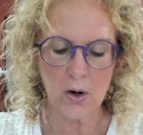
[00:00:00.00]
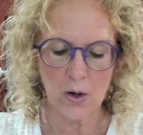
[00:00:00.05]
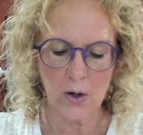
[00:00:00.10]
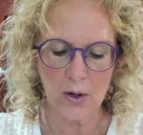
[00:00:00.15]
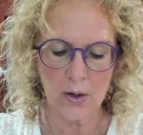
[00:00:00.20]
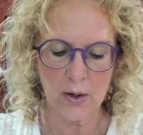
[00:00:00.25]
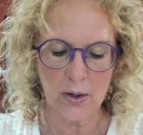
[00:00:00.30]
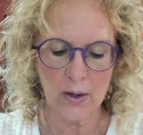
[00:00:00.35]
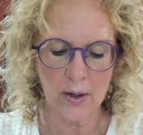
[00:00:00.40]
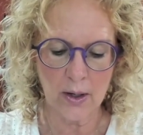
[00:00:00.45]

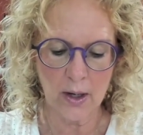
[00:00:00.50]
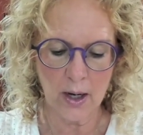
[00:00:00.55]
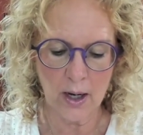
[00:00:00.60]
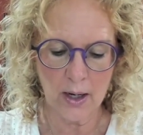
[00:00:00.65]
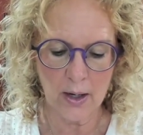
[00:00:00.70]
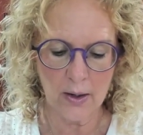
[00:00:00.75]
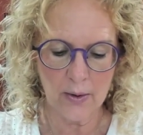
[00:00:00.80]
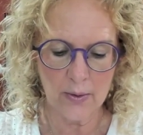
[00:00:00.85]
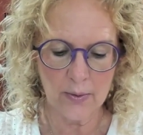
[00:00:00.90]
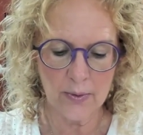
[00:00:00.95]
are
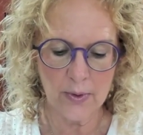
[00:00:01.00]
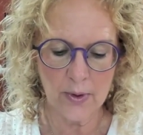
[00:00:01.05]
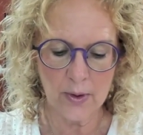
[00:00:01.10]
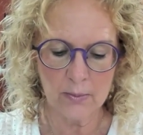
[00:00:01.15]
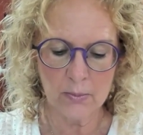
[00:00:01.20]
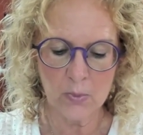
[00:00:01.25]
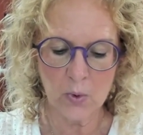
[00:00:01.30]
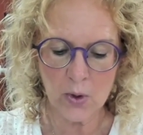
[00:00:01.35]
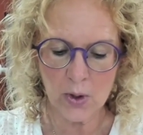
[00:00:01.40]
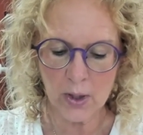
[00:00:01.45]

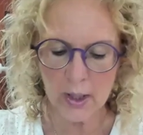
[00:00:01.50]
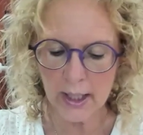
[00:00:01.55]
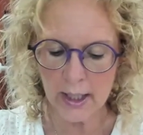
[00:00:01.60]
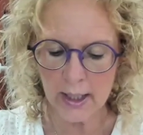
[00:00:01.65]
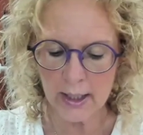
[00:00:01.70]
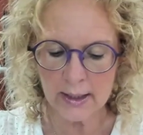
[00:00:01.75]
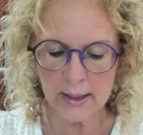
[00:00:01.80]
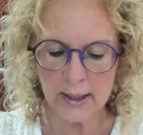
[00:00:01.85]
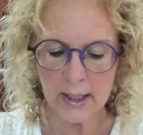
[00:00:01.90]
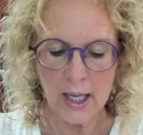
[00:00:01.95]
the
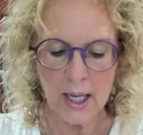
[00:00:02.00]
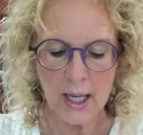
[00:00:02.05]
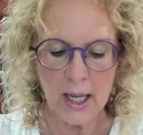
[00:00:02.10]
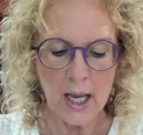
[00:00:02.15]
Morgan,